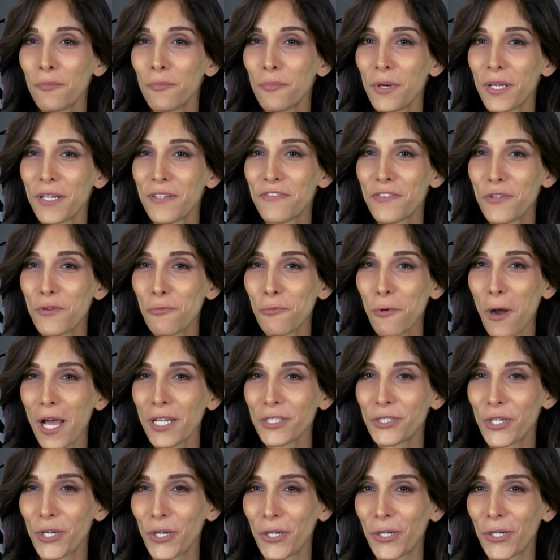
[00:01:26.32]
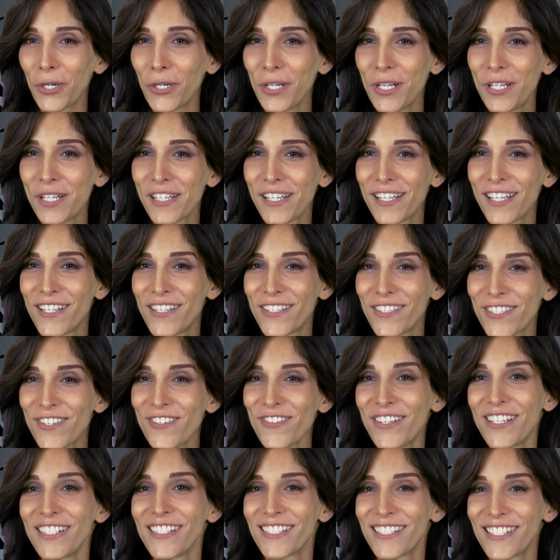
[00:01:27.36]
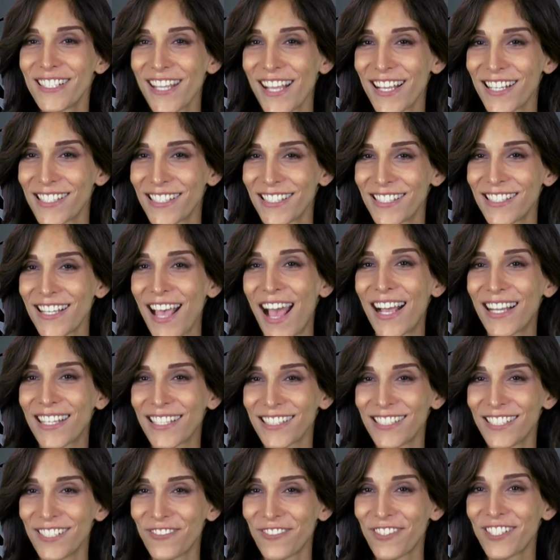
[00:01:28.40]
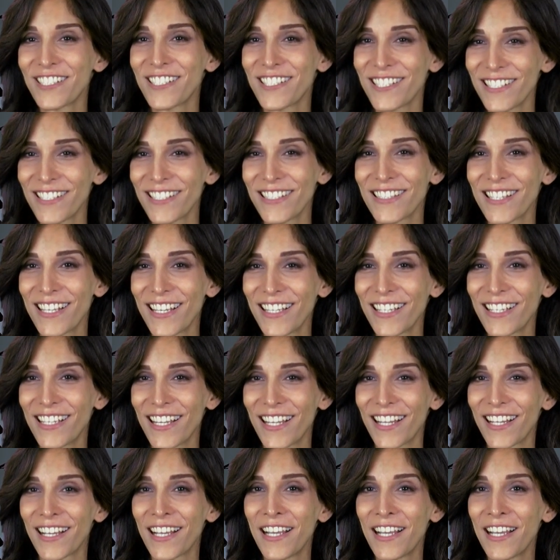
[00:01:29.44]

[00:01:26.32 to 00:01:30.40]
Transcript: But if you watch her, you can see exactly what she's thinking.